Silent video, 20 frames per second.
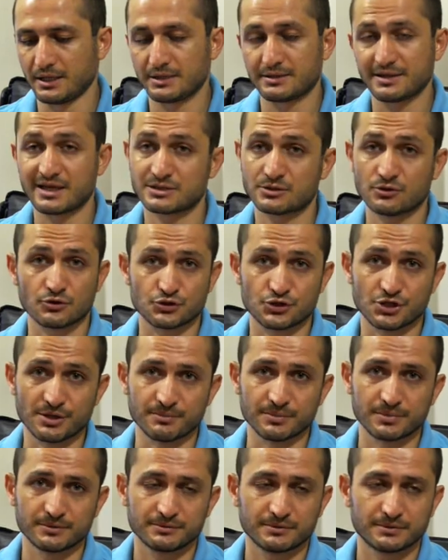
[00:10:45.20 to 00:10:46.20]
That's not
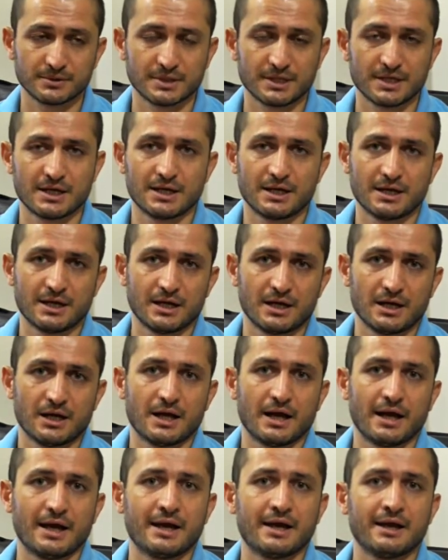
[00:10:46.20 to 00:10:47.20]
cheap.
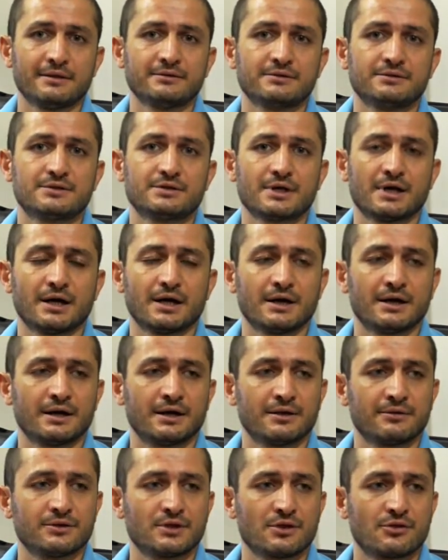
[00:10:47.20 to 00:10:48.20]
And
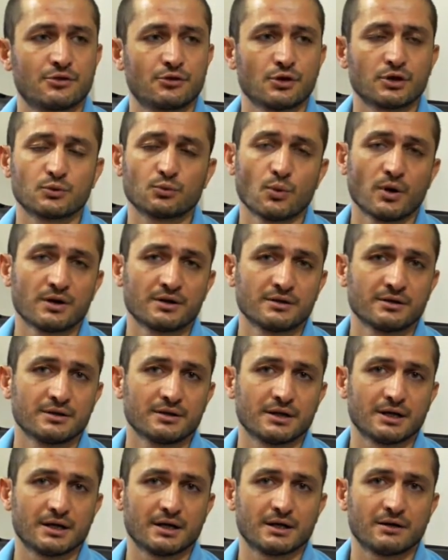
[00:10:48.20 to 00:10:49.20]
the third
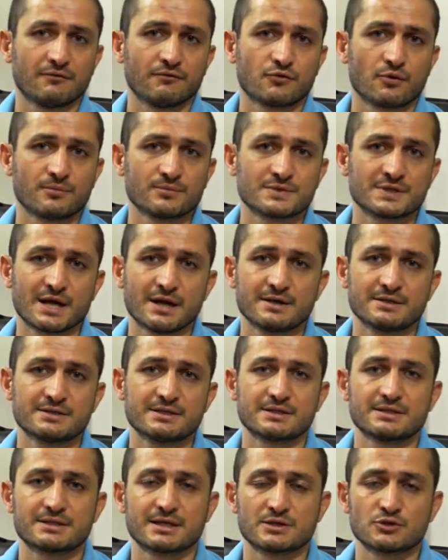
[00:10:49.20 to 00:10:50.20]
one from Zeiss
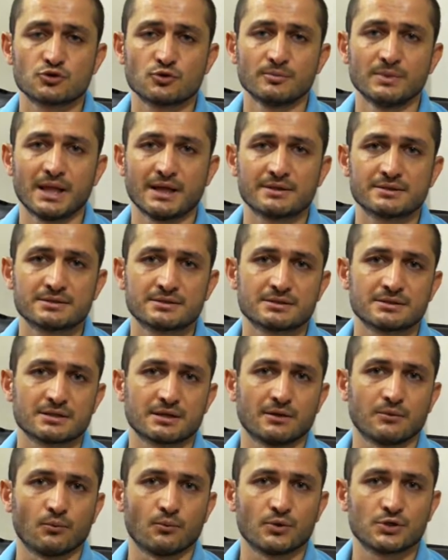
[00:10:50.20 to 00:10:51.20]
is a zoom lens,
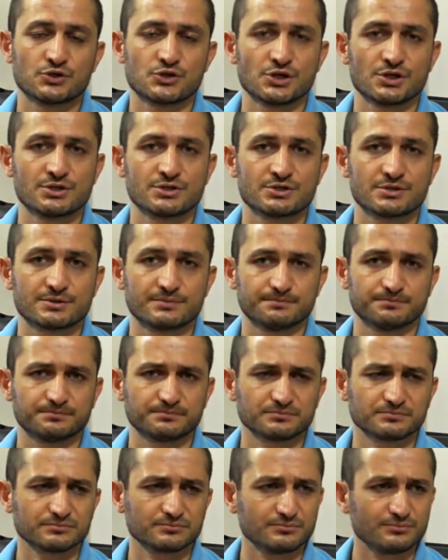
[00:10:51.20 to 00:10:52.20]
which is
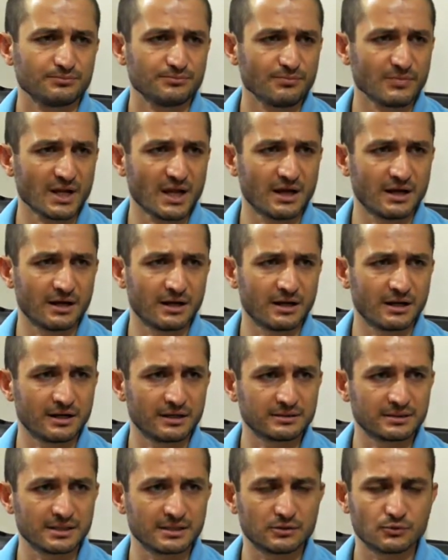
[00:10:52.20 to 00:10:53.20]

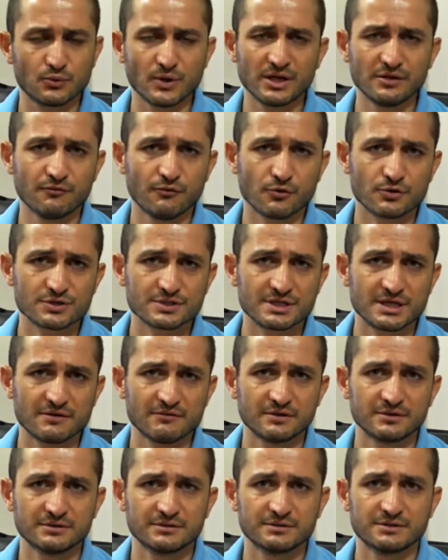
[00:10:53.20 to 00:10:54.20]
the
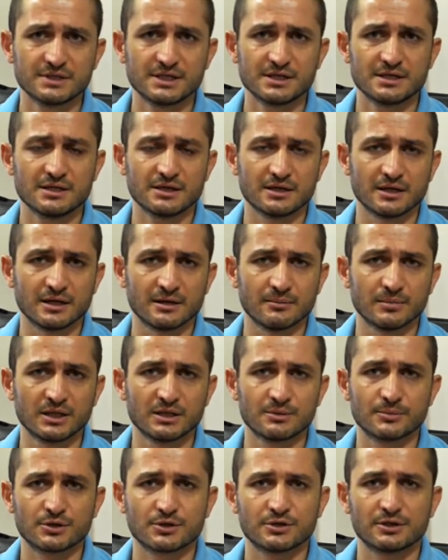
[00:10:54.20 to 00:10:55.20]

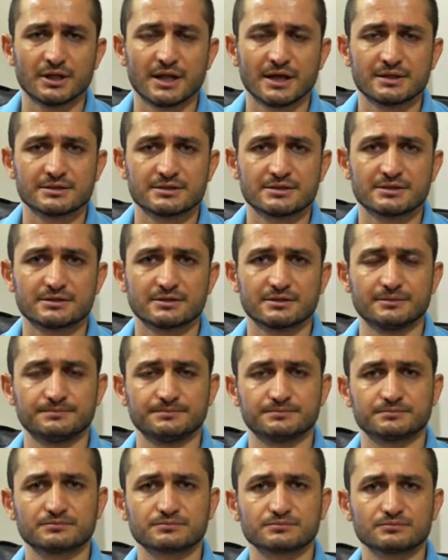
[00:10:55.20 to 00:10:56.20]
24-70mm lens
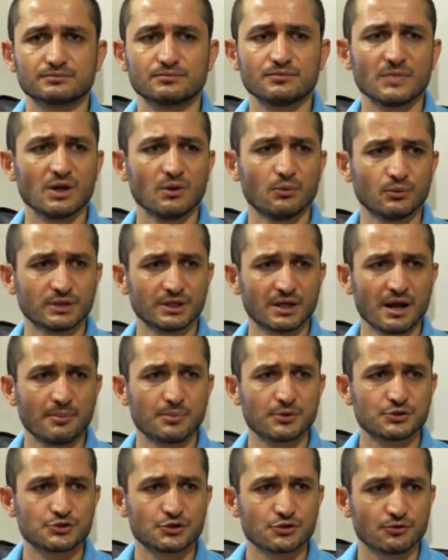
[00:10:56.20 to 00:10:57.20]
with an
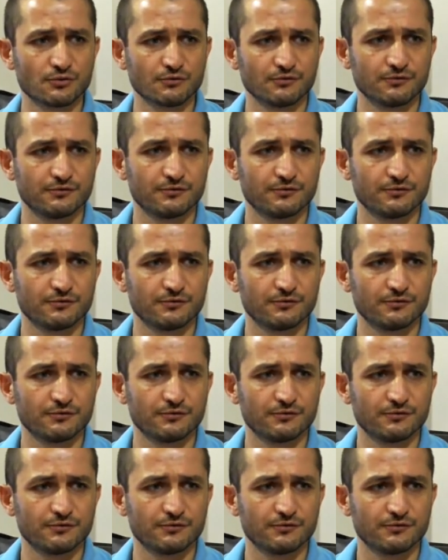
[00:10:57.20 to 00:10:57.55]
aperture of